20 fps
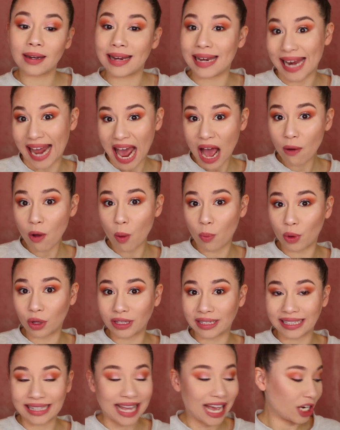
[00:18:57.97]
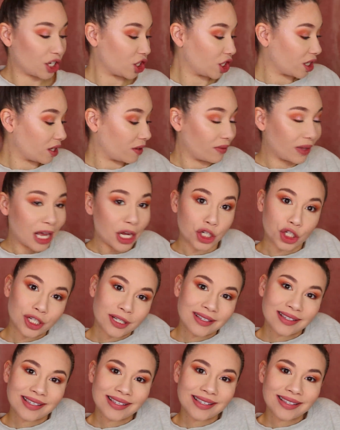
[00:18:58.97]
Now I'll put the lashes of
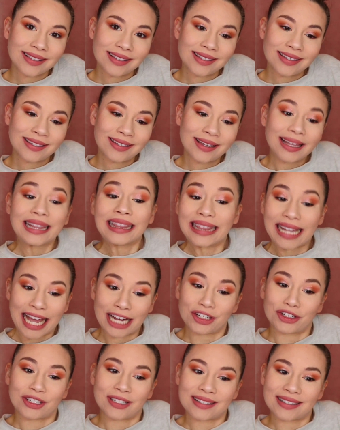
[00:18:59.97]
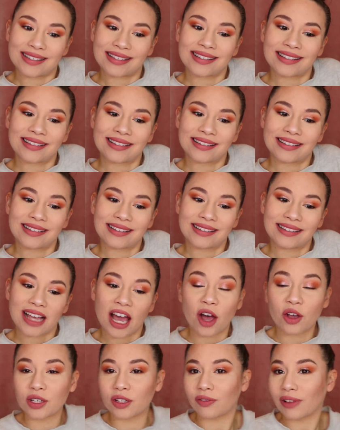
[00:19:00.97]
lashes, lashes,
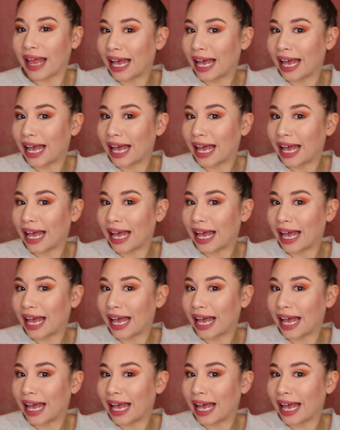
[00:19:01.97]
House of